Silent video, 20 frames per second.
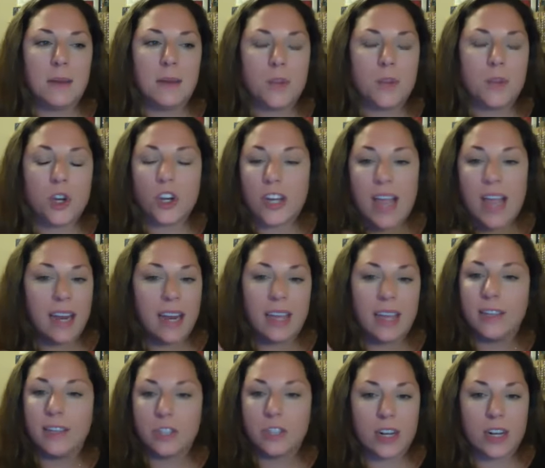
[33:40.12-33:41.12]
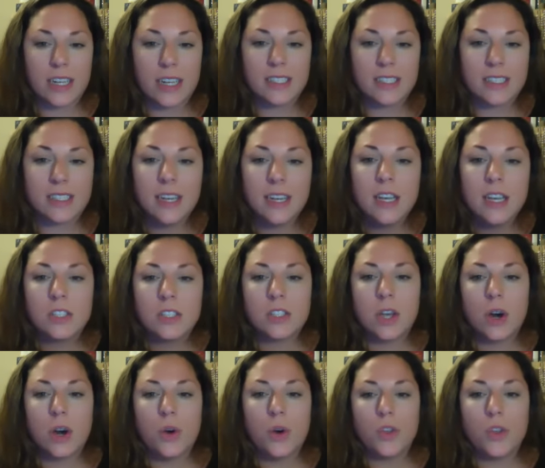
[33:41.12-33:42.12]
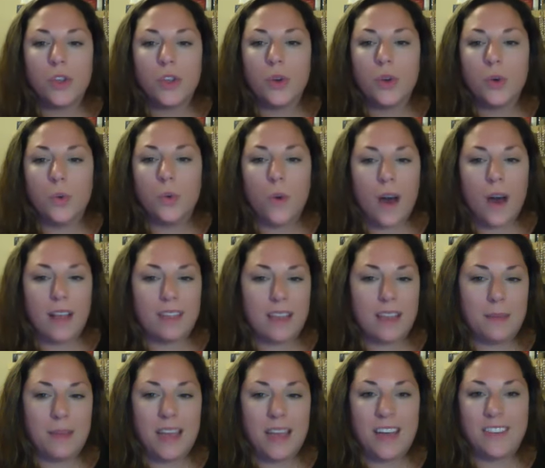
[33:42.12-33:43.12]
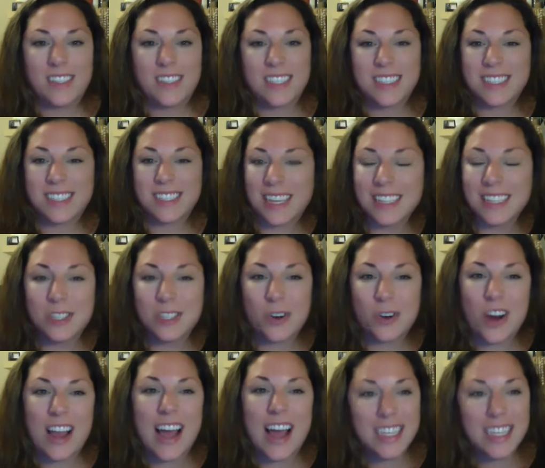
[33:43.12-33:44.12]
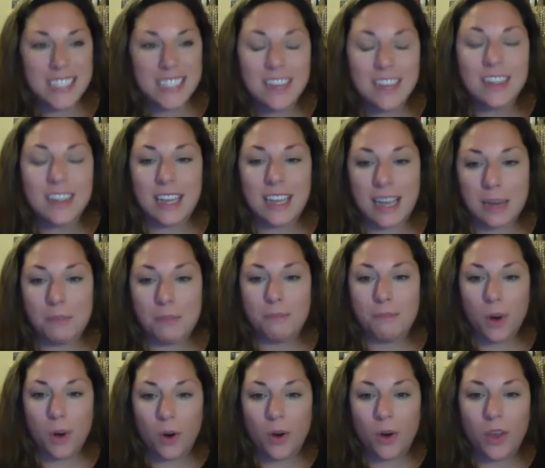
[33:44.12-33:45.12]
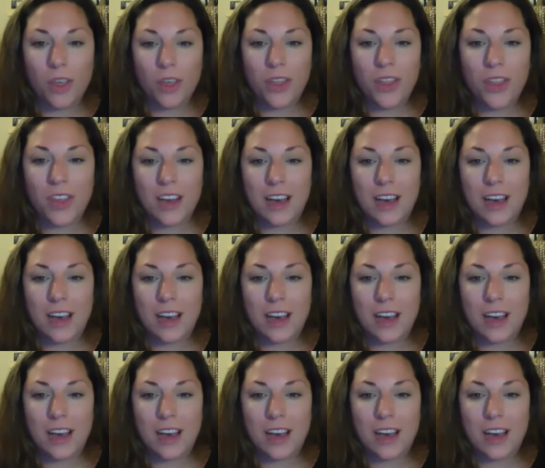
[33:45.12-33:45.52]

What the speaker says: create interest. So you want them to have a success story, ideally in both